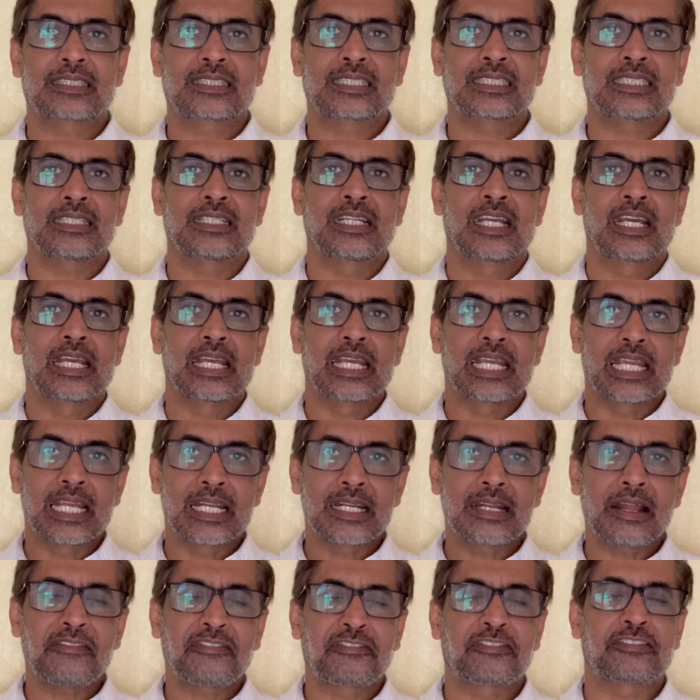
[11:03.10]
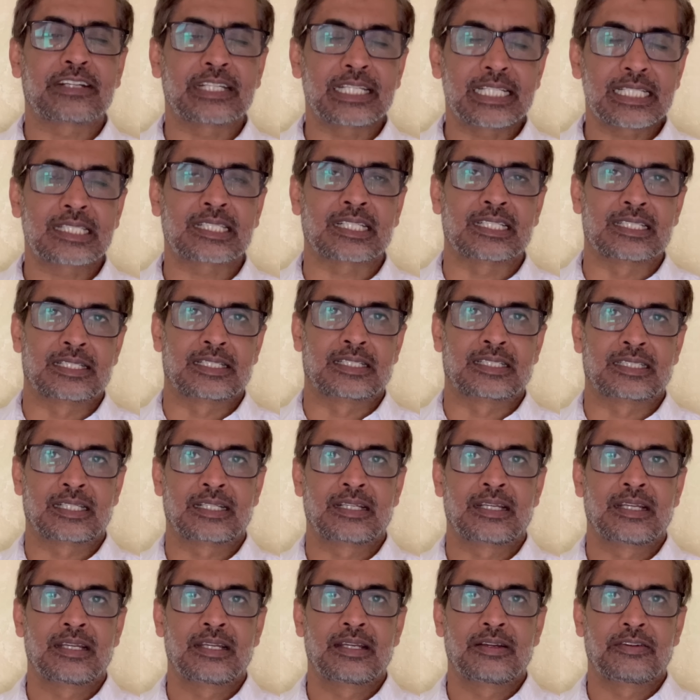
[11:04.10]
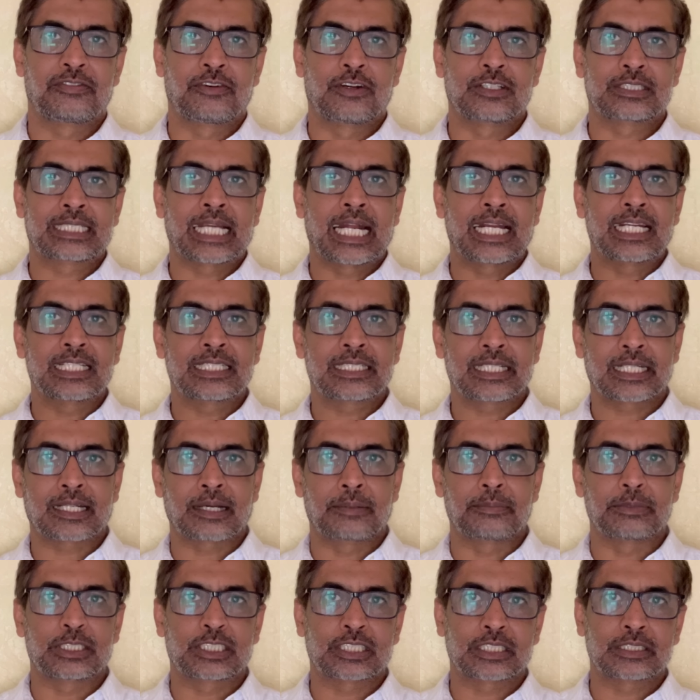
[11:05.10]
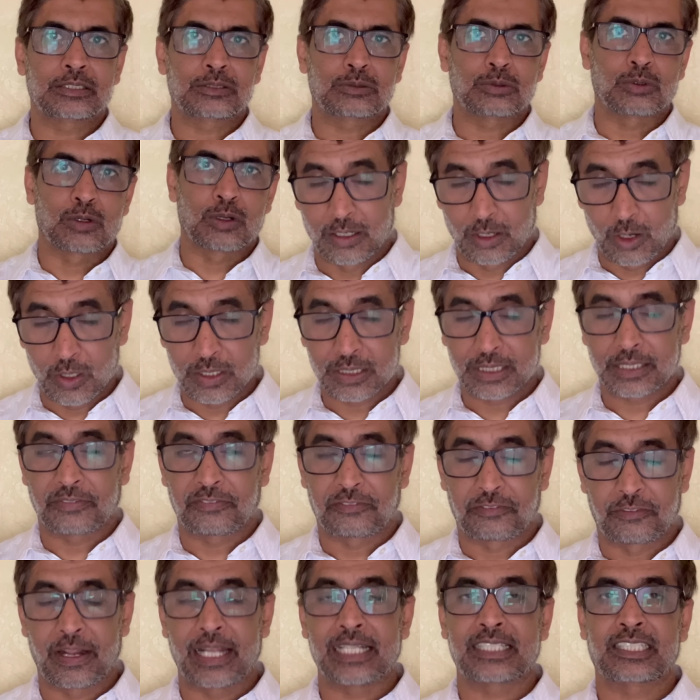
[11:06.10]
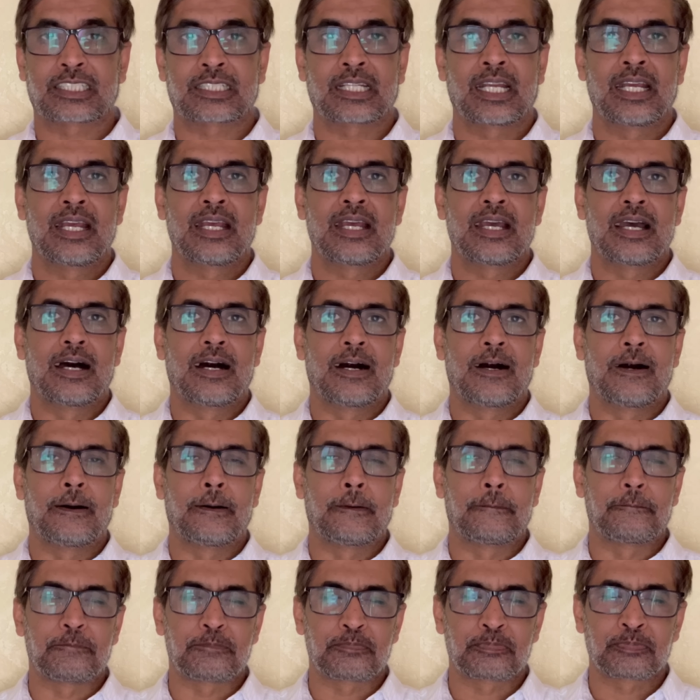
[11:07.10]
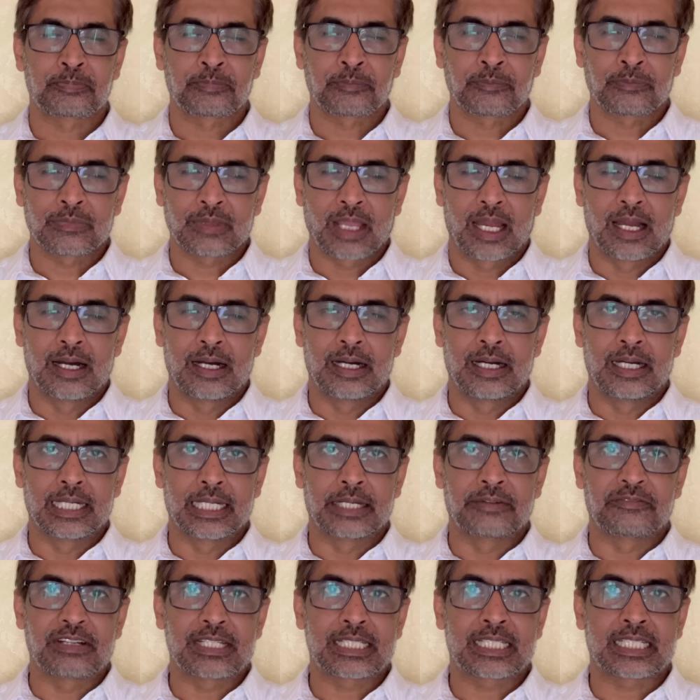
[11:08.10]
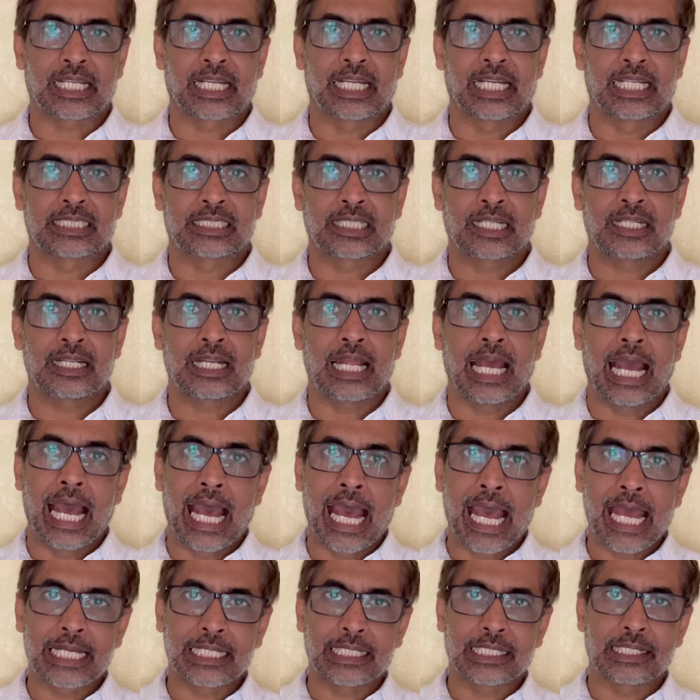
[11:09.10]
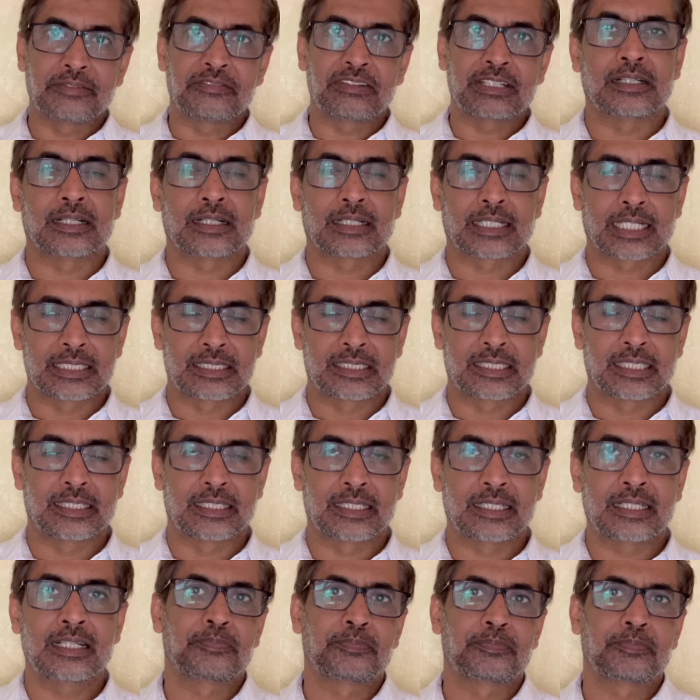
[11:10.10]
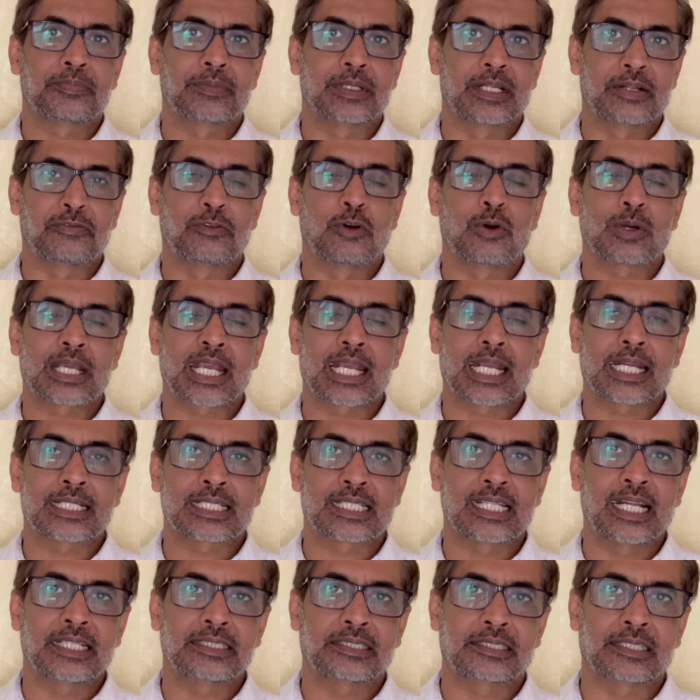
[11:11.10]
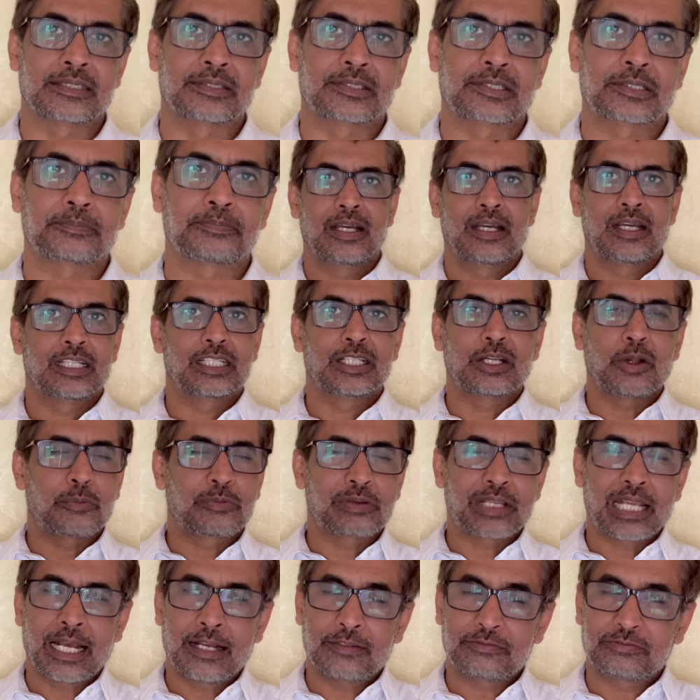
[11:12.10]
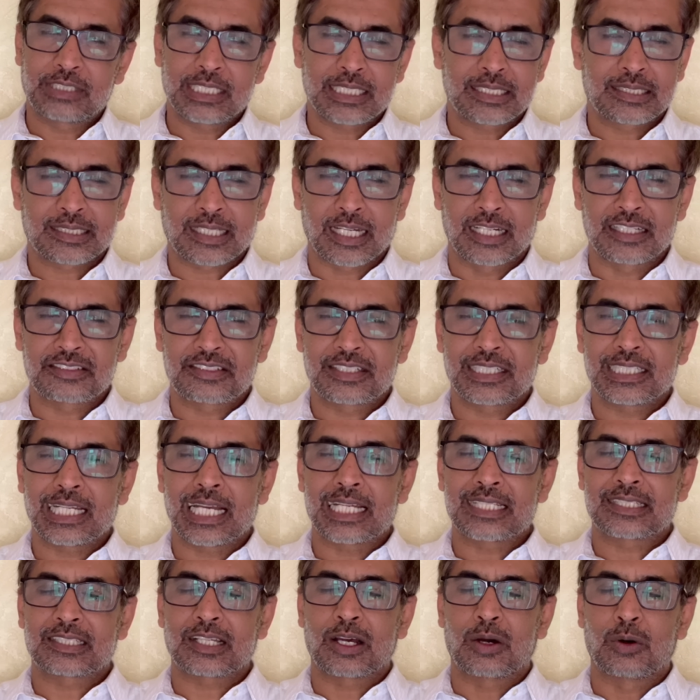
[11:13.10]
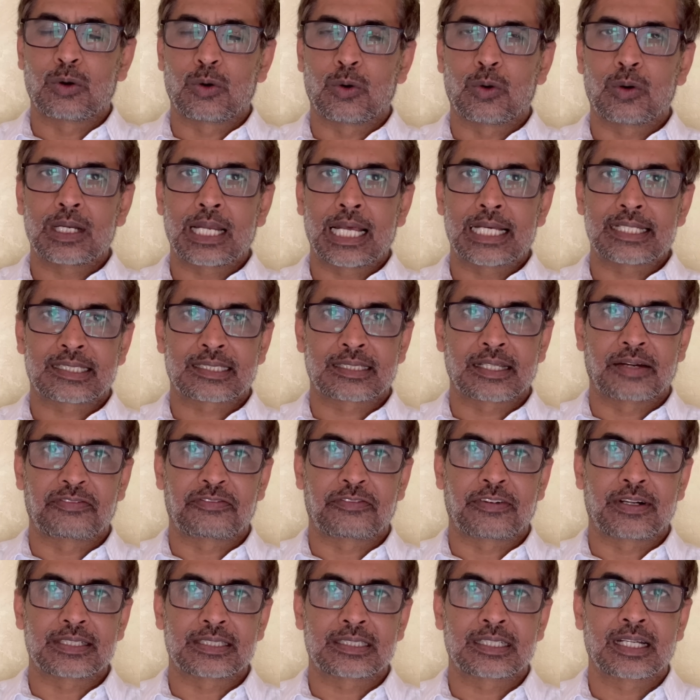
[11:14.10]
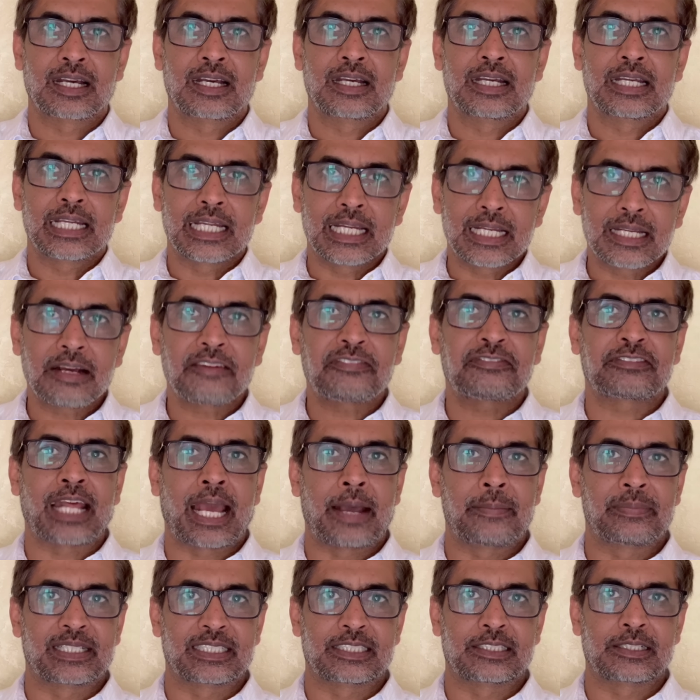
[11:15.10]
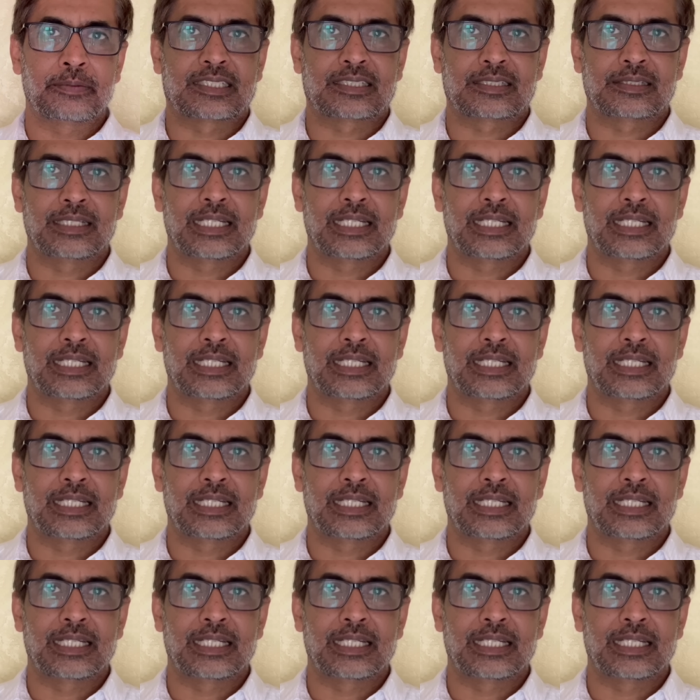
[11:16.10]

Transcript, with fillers: the enough reasons for Charity Commission to launch a fresh investigation and even consider revoking its license. You know, we have this country as a whole has suffered enough damage.